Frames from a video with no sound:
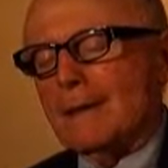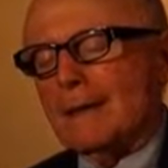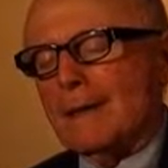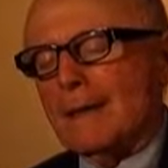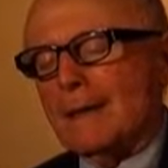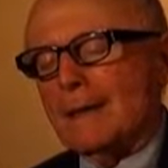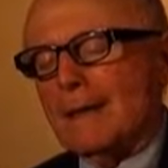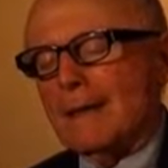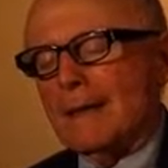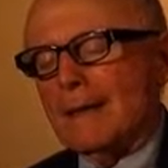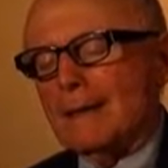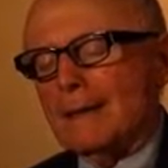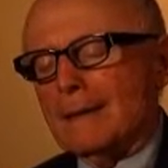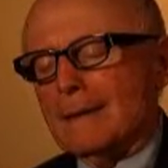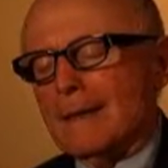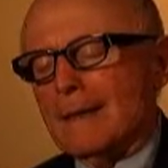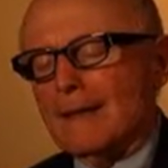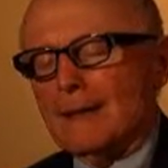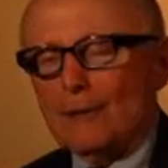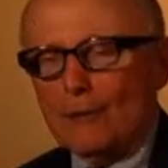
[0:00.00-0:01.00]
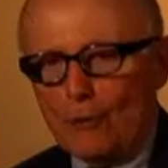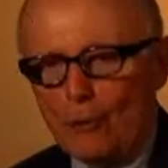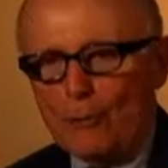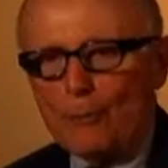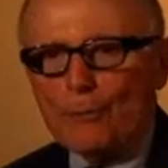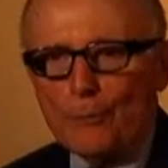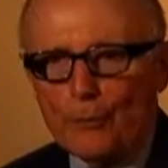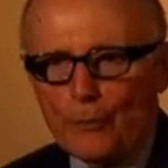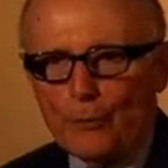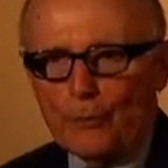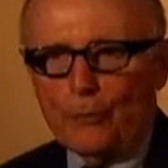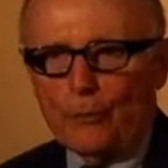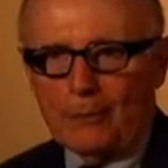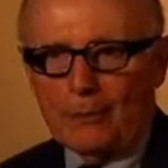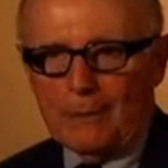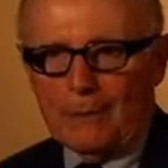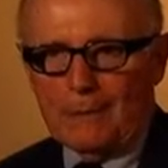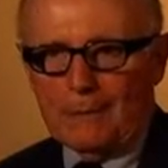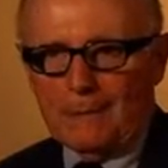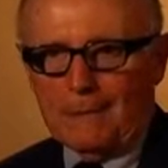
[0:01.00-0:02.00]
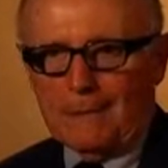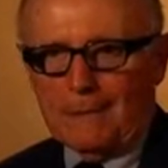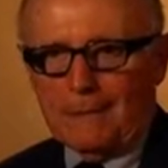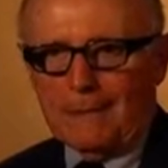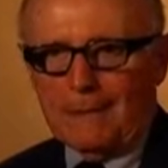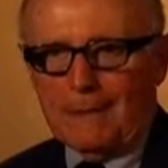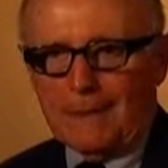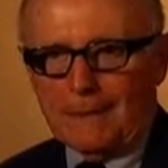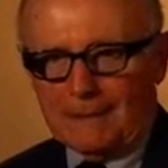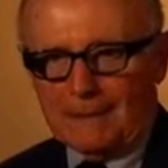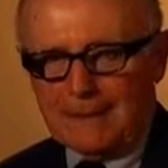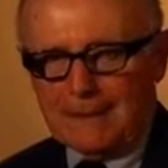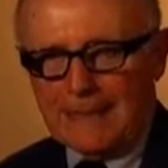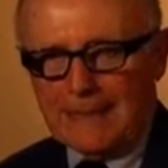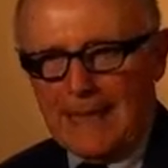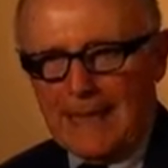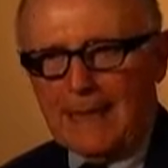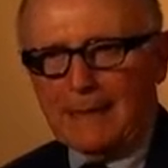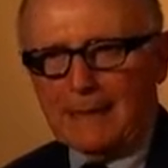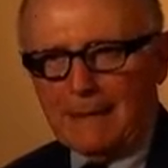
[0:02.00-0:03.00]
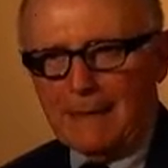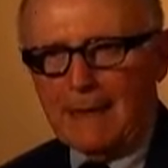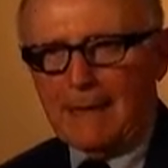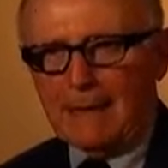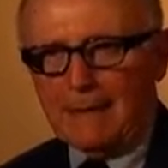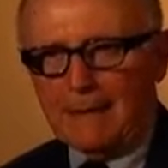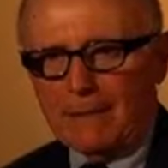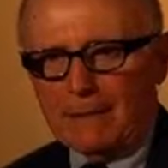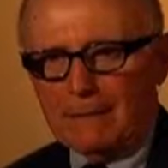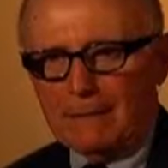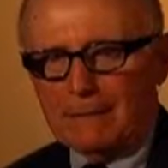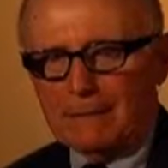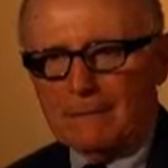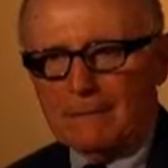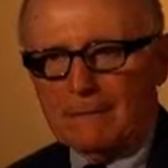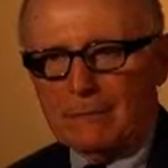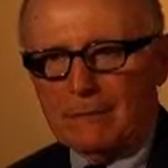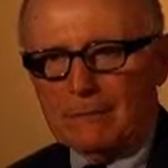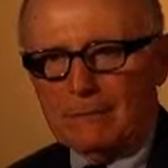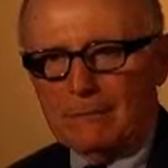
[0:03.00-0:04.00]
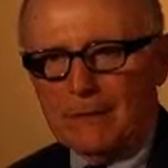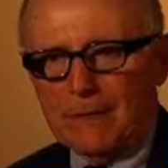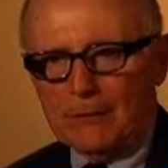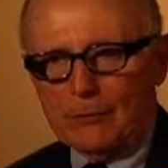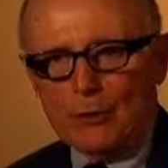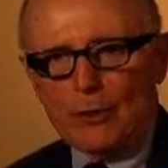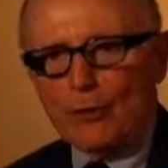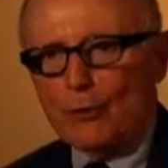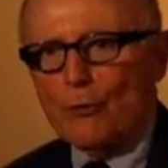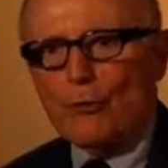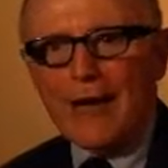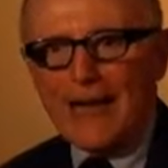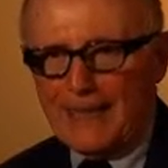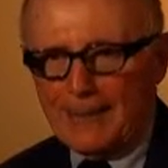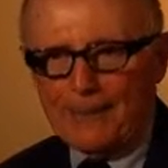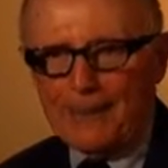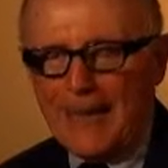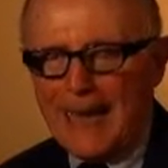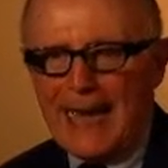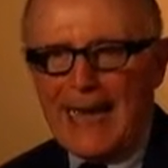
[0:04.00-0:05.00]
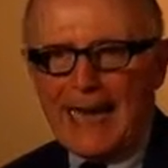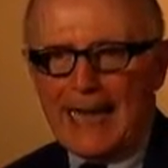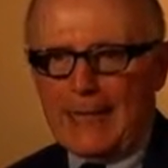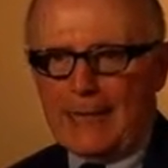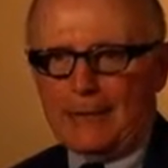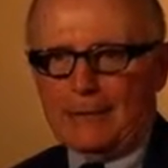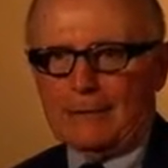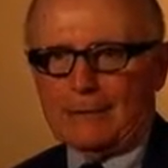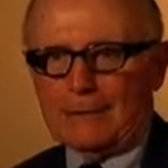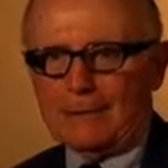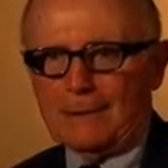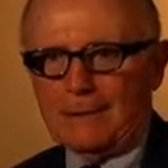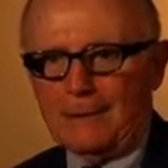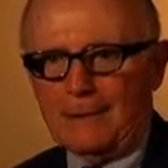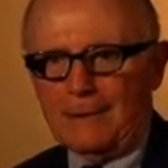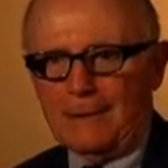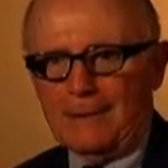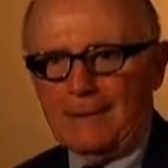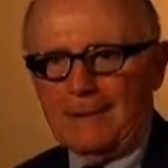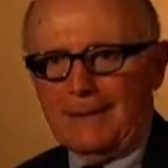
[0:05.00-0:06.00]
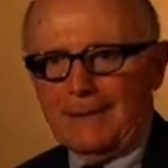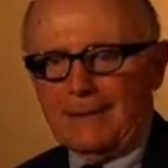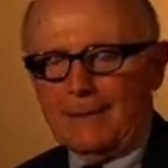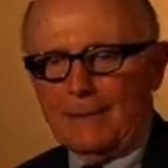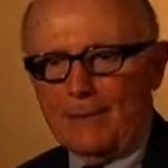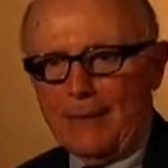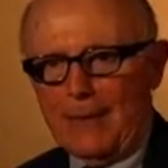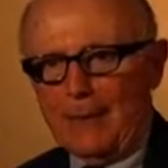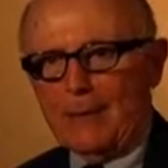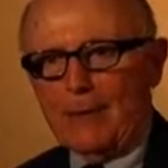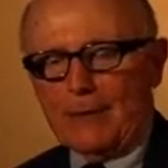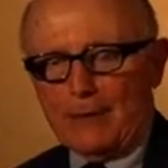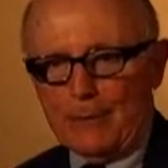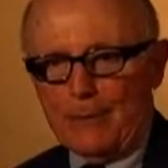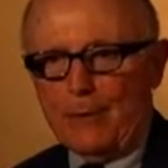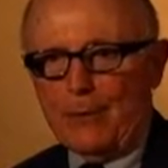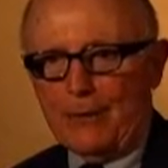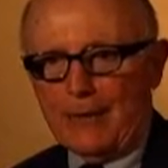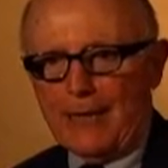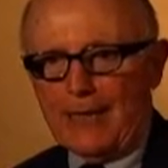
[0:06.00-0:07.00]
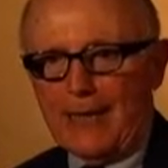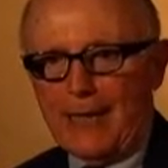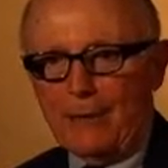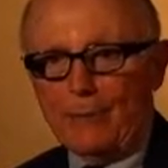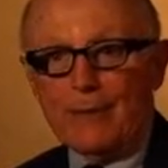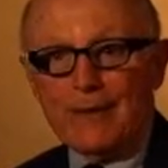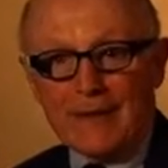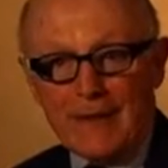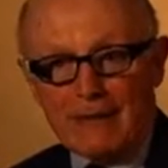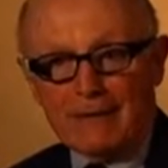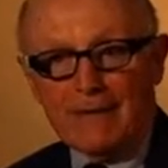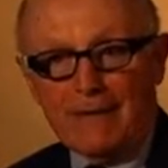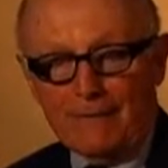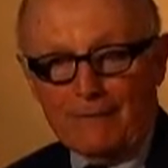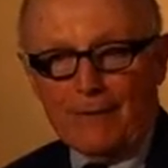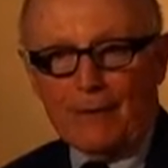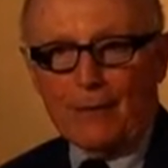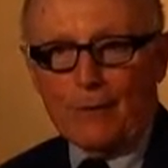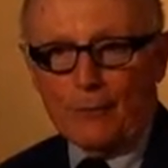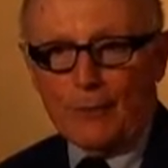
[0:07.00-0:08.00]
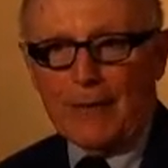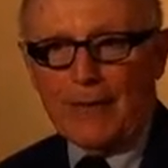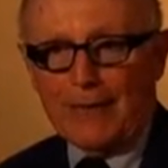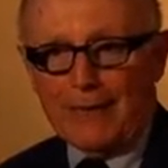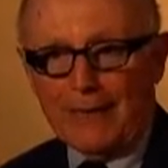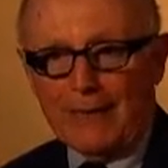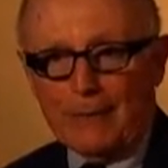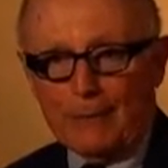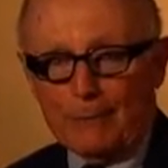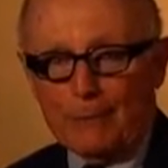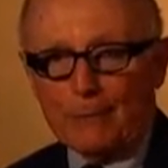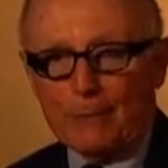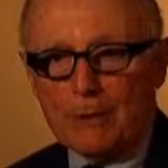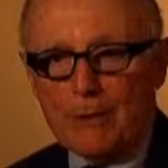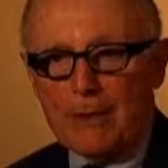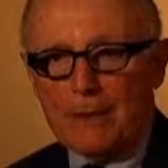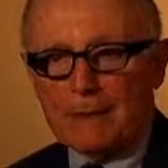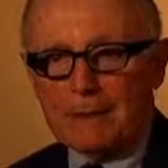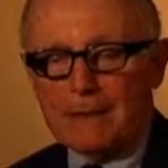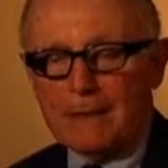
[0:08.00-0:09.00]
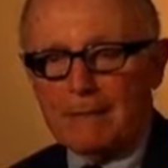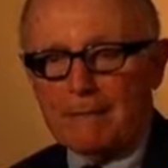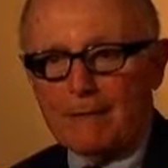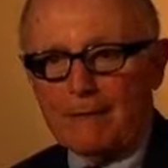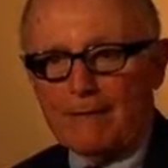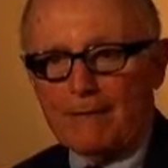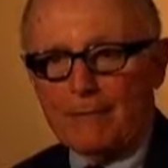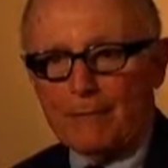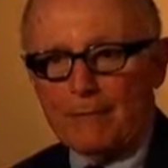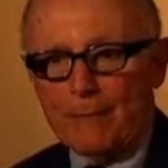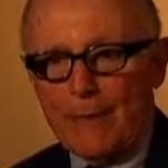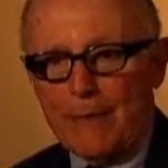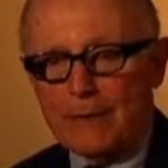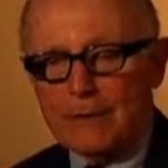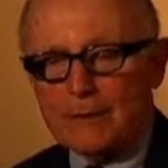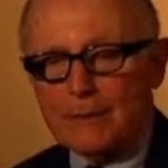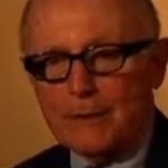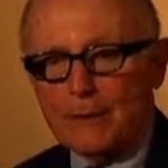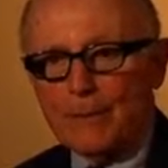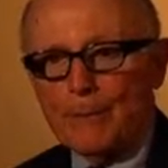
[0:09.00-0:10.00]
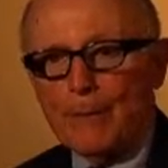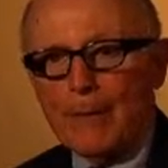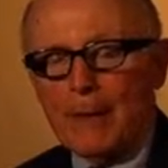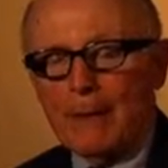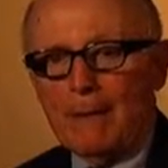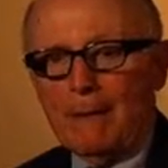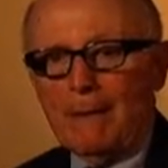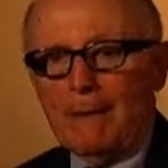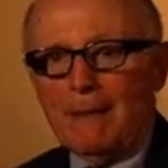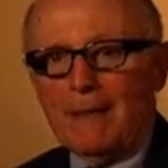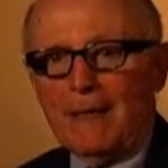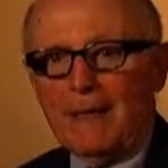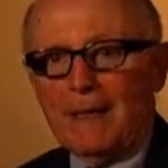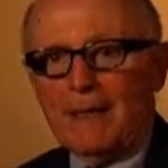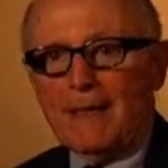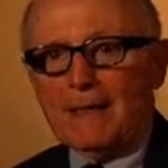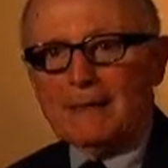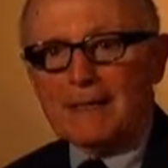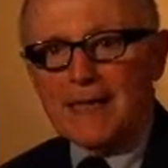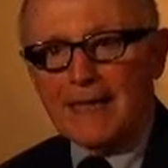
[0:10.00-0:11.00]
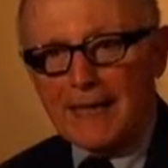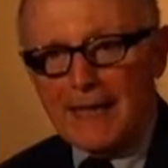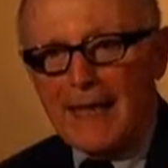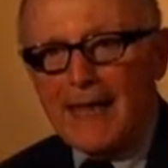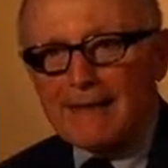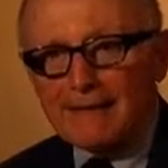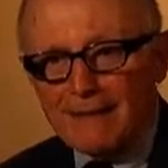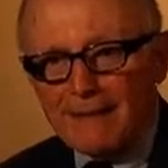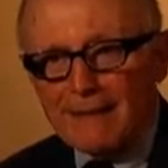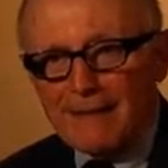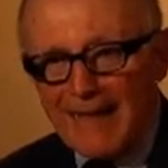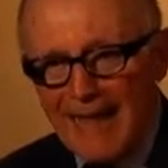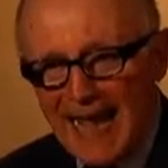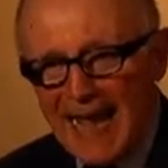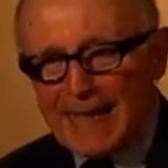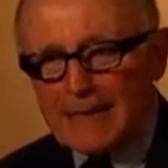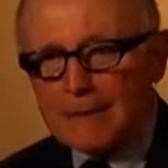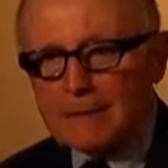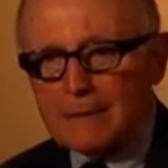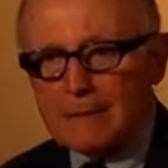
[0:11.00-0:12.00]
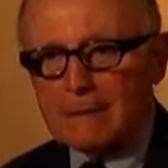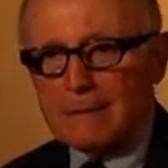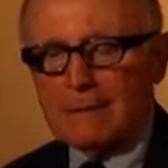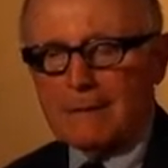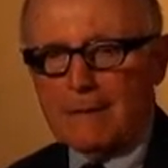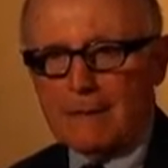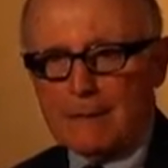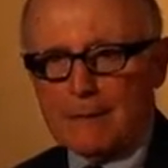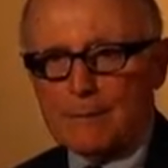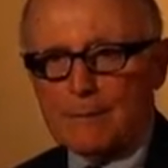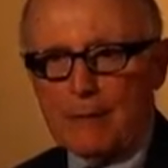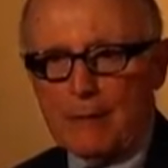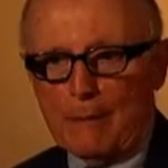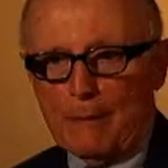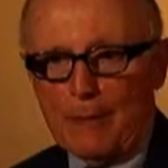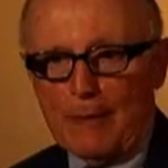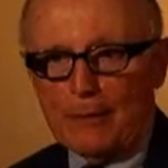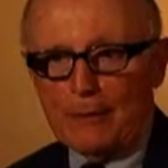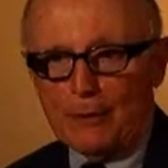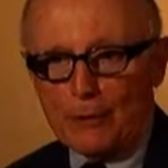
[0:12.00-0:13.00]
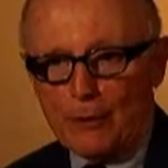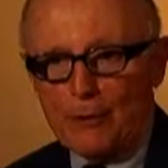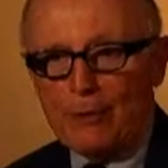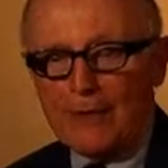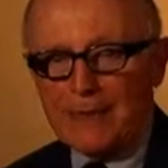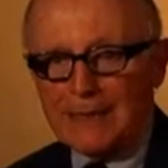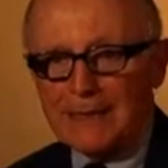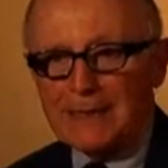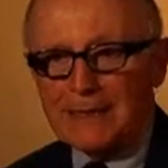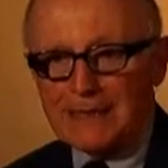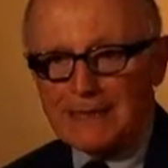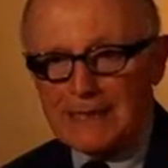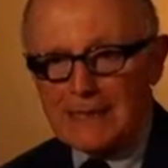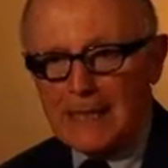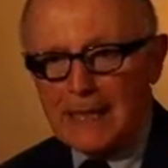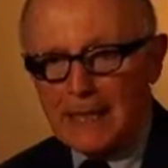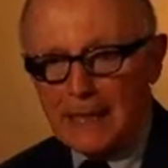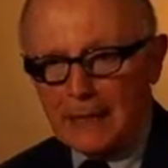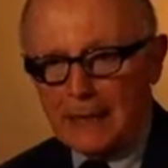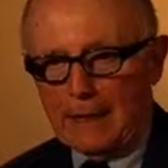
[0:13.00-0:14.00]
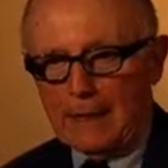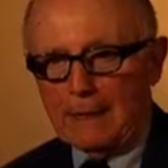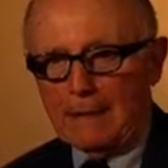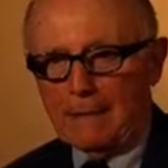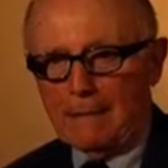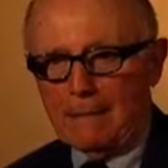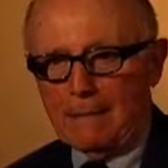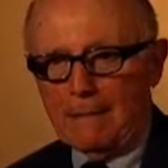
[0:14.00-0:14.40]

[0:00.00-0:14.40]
I hope you understand now that we took great pains to be able to communicate without giving away any proprietary information. And I said, and the next experiment you're going to see